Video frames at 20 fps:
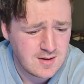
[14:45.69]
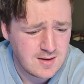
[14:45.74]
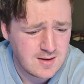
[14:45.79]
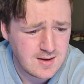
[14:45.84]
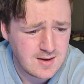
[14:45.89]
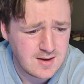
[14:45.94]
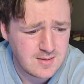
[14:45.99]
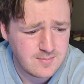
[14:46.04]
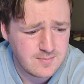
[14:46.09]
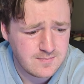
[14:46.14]

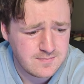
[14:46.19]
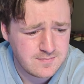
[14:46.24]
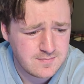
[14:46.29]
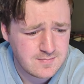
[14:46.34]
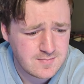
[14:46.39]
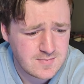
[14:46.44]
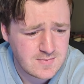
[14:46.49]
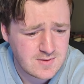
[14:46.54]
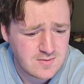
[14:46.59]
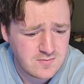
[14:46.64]

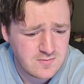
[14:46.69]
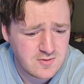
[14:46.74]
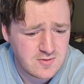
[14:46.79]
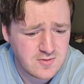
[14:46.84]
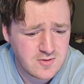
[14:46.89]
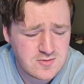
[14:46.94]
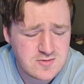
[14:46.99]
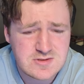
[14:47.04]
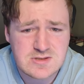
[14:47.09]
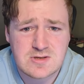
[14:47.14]
for
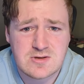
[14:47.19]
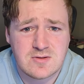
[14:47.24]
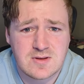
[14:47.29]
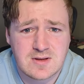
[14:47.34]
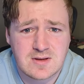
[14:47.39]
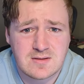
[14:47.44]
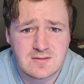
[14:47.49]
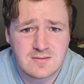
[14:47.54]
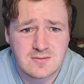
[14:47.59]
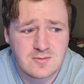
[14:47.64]
those of you
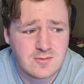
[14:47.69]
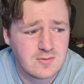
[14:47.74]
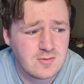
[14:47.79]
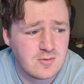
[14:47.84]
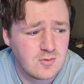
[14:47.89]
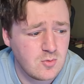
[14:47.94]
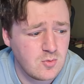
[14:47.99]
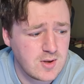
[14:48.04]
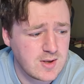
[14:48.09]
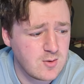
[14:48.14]
that
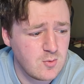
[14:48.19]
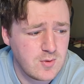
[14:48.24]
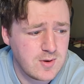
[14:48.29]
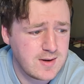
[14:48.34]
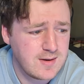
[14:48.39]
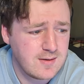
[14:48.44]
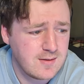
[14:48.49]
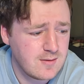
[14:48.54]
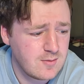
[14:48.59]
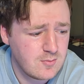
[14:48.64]
like
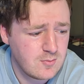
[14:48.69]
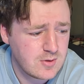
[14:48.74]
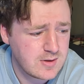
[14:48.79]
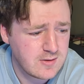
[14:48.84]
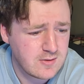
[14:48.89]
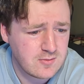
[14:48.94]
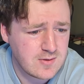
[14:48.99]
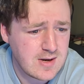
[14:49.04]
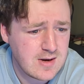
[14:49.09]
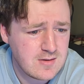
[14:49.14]
win one of
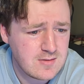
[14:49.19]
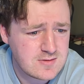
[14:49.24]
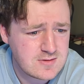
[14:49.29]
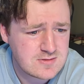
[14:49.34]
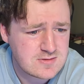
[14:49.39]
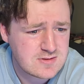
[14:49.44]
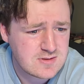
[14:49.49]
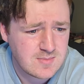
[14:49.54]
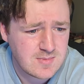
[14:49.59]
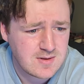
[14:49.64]
the rounds
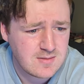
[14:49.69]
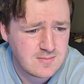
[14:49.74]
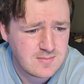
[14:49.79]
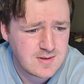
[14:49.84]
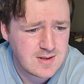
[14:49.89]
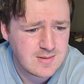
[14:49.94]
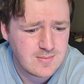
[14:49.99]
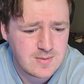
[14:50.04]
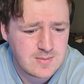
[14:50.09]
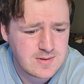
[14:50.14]
or something.
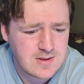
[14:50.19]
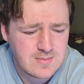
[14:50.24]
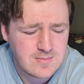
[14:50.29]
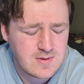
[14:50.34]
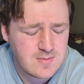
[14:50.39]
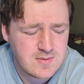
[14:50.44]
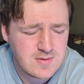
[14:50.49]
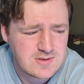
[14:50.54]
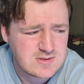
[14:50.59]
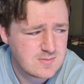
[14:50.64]
That
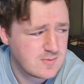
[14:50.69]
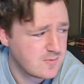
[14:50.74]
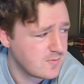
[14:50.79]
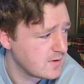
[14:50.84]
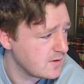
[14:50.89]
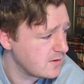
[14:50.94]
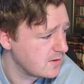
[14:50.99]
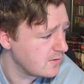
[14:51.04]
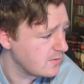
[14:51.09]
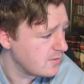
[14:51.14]
might be something we
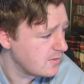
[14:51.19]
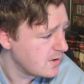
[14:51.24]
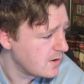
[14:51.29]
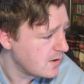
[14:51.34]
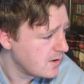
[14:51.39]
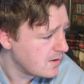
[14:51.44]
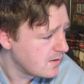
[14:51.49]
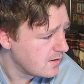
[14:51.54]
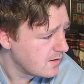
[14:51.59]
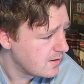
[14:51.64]
can do.
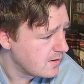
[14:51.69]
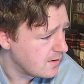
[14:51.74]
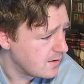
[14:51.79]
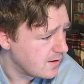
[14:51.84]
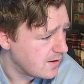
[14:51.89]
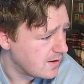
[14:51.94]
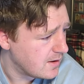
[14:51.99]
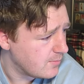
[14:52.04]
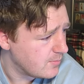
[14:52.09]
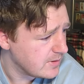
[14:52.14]

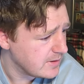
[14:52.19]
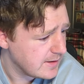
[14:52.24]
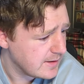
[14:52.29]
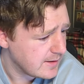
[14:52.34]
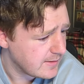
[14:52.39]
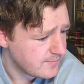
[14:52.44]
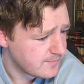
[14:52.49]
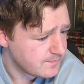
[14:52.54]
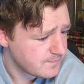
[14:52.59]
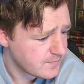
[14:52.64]
But
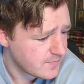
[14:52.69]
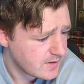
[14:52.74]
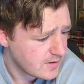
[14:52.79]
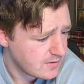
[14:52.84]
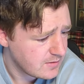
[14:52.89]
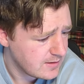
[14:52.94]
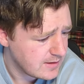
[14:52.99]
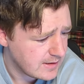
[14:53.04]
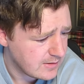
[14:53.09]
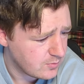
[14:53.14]

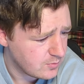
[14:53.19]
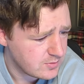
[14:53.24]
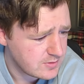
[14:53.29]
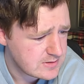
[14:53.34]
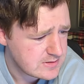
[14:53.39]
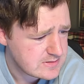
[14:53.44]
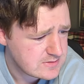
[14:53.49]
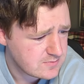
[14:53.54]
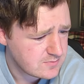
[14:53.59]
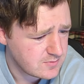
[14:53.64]
yeah, we'll
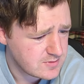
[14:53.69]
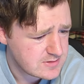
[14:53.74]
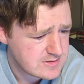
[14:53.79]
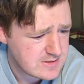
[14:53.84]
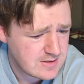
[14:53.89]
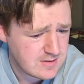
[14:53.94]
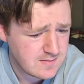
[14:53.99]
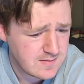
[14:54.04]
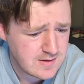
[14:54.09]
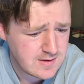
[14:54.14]
just
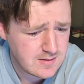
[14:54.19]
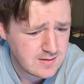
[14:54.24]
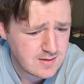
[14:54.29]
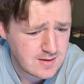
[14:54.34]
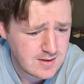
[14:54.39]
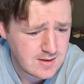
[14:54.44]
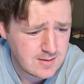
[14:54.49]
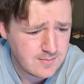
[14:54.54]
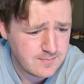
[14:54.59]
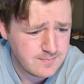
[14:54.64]
end it
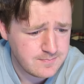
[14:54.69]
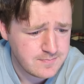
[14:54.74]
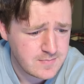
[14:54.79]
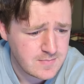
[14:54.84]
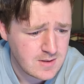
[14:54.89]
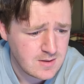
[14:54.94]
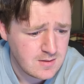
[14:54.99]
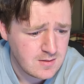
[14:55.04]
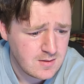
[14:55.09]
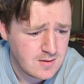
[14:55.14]
there.
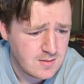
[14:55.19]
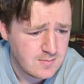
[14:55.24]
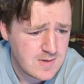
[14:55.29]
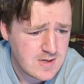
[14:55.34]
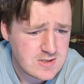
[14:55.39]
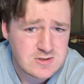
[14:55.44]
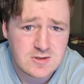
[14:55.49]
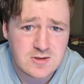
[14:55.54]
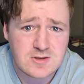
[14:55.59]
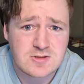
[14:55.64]

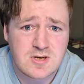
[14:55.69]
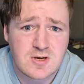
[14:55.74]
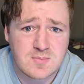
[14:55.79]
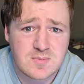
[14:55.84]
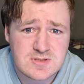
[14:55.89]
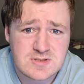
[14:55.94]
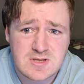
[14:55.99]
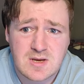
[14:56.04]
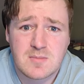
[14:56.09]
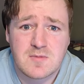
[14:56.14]
Make sure to drop a
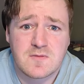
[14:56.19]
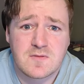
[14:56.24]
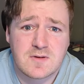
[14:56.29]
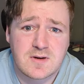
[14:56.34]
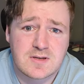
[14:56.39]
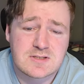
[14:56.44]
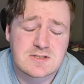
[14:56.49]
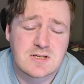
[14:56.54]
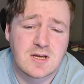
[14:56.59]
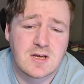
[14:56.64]
sub if you're
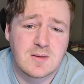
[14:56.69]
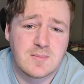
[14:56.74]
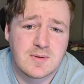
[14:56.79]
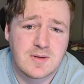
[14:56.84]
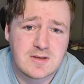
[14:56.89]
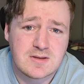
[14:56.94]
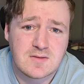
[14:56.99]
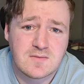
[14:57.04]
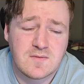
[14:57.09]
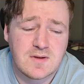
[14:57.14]
not sub,
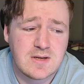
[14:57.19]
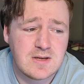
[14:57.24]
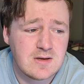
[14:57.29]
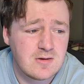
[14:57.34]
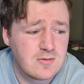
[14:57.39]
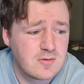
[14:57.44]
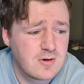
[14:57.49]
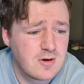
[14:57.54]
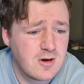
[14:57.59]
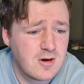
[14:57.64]
like the
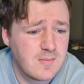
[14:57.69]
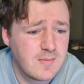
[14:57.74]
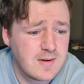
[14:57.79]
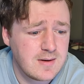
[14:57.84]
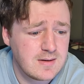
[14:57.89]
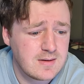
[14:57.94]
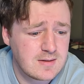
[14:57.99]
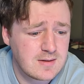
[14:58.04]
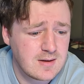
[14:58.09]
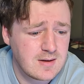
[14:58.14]
video,
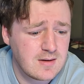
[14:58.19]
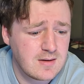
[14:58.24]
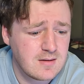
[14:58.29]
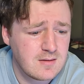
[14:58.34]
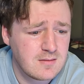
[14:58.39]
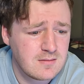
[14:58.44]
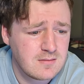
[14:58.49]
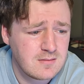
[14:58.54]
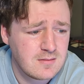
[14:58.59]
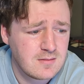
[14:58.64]
comment
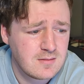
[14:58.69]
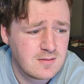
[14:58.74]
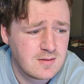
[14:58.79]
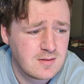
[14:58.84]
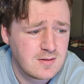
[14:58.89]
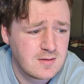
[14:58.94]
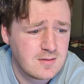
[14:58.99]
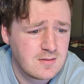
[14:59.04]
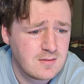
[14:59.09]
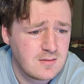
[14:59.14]

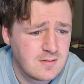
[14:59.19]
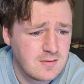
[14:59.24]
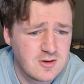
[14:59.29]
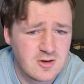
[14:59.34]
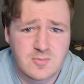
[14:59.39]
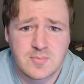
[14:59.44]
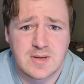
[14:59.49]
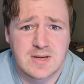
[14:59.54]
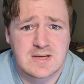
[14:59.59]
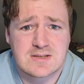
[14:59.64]

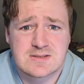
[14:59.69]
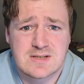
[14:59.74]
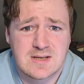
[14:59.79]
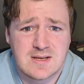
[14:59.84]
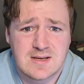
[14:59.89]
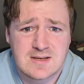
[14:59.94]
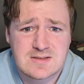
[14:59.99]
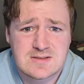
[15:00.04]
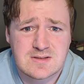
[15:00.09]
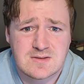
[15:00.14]
your picks, I
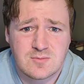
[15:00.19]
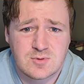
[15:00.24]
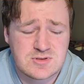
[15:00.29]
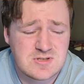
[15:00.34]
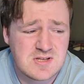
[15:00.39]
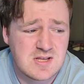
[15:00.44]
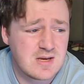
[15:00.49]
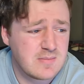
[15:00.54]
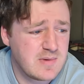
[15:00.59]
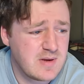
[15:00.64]
guess, and what you
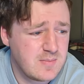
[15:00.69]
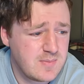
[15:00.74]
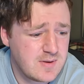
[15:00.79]
think of my